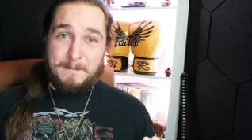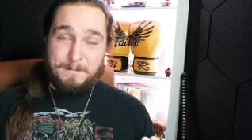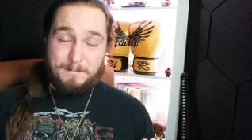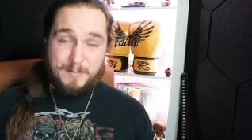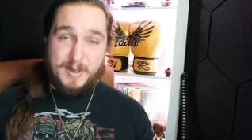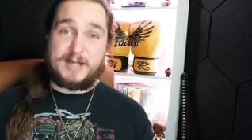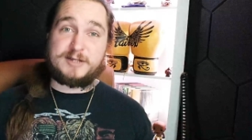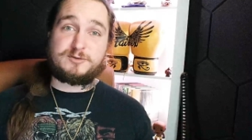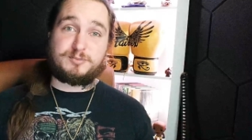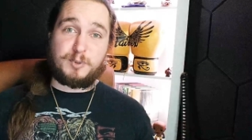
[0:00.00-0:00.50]

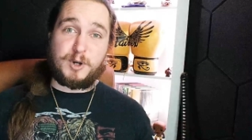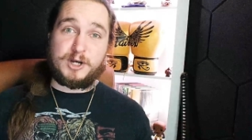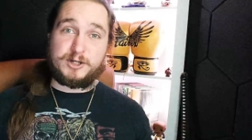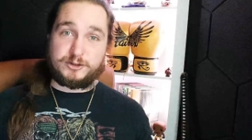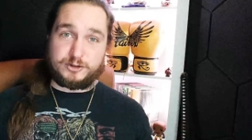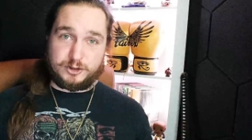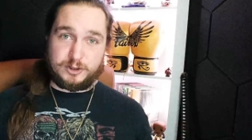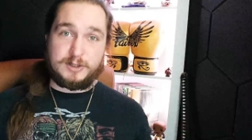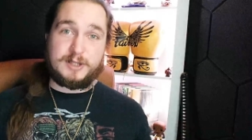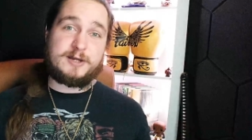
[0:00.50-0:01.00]
best
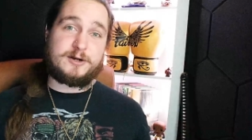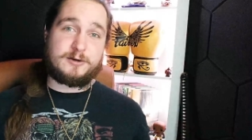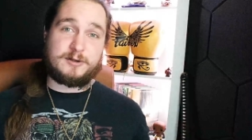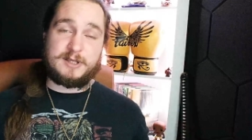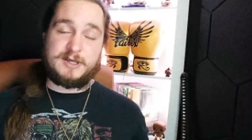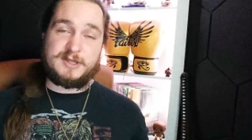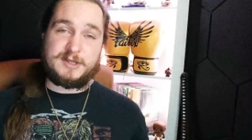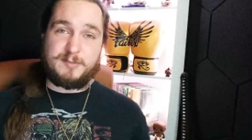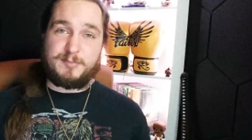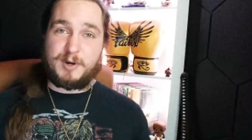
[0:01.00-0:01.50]
punch,
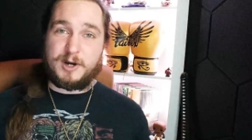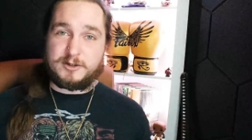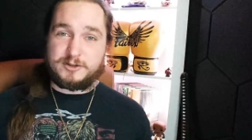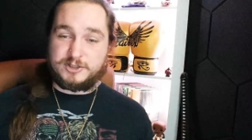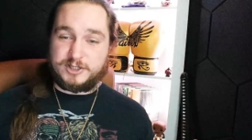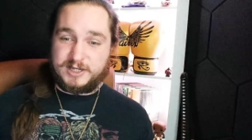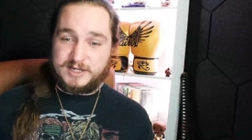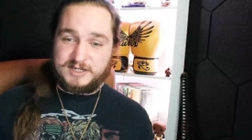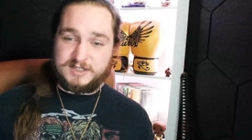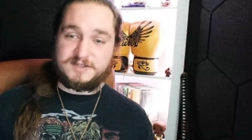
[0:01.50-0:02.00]
literally, the punch
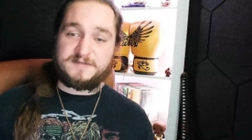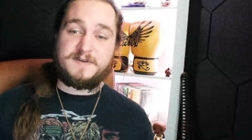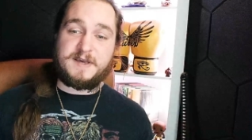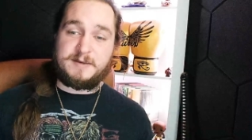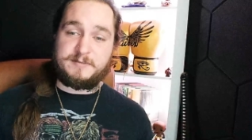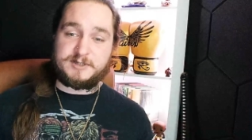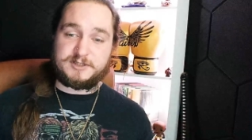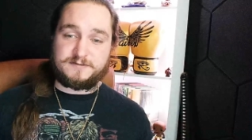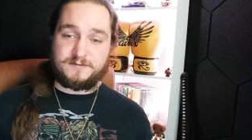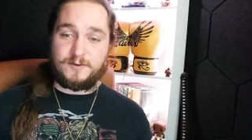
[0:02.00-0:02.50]
that he's
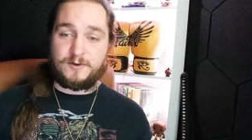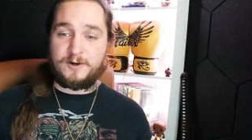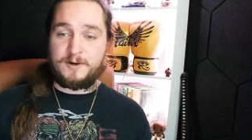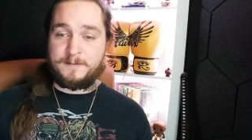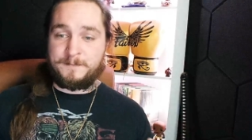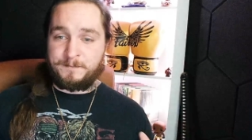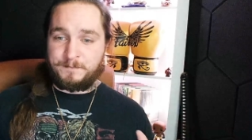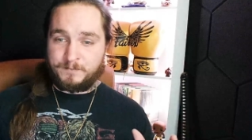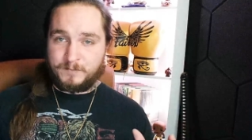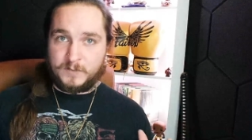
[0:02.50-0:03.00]
famous for.
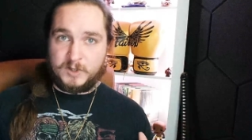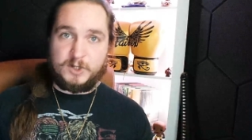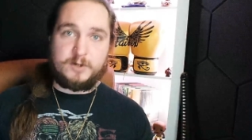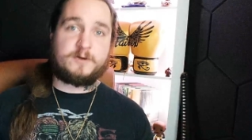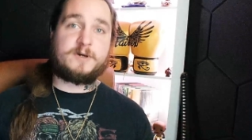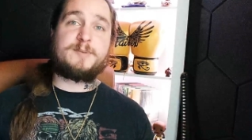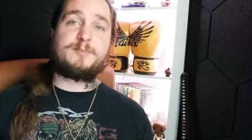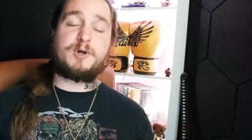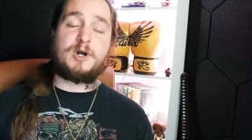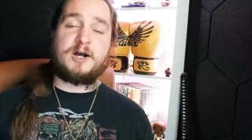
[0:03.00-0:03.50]

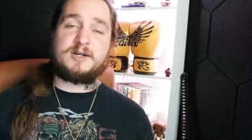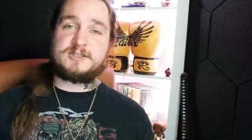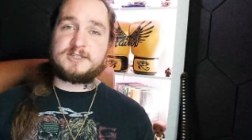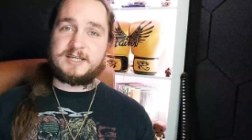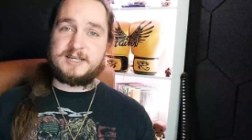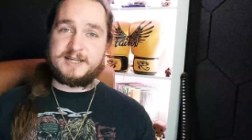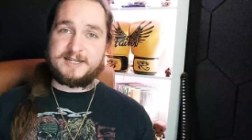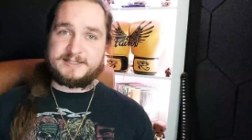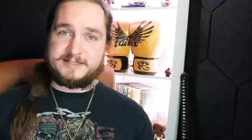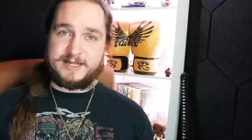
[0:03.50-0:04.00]
Yuri
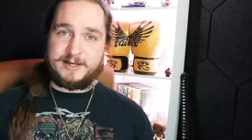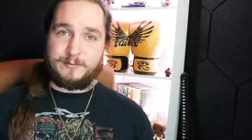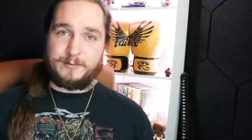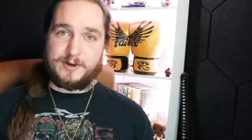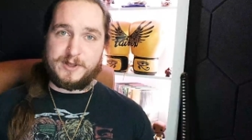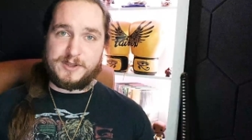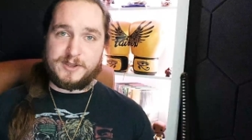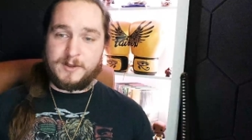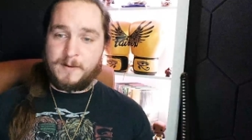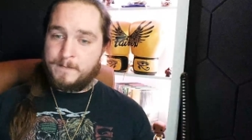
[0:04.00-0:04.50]
Prochazka gets hit
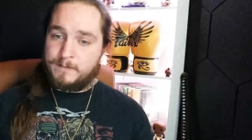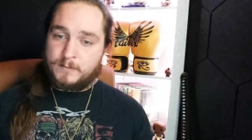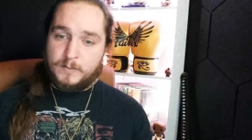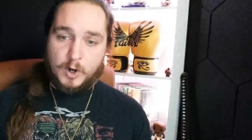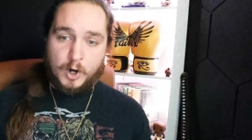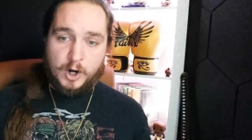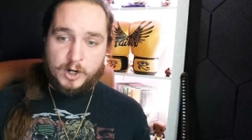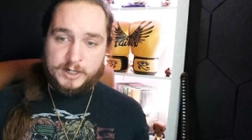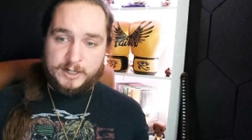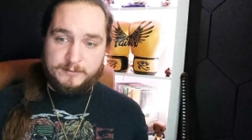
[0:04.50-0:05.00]
with
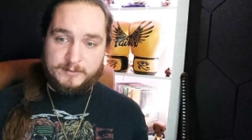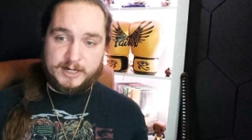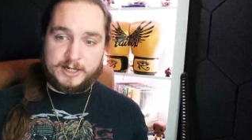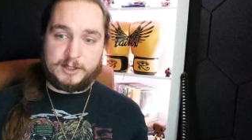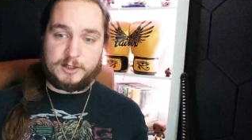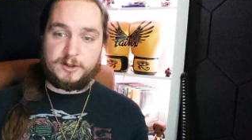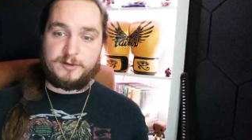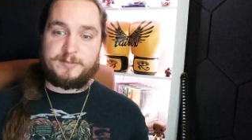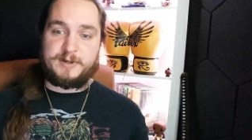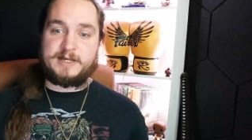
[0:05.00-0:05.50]
on a
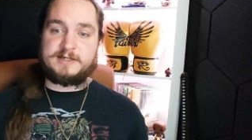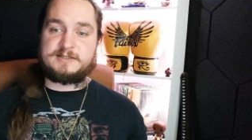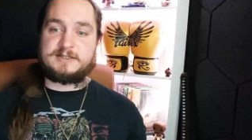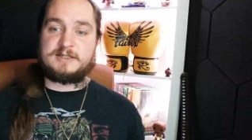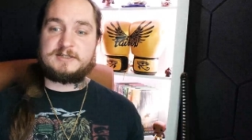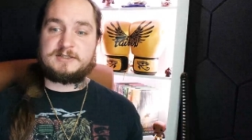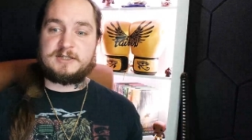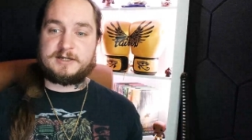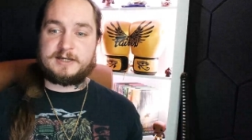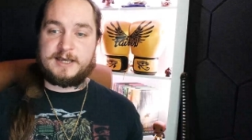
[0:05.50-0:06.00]
regular
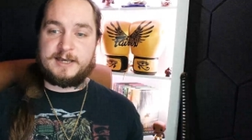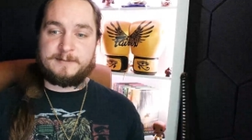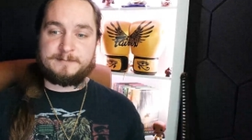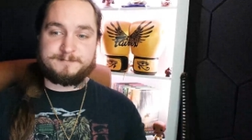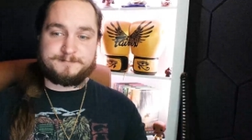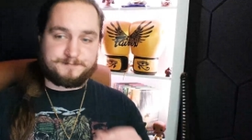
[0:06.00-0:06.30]
basis, okay?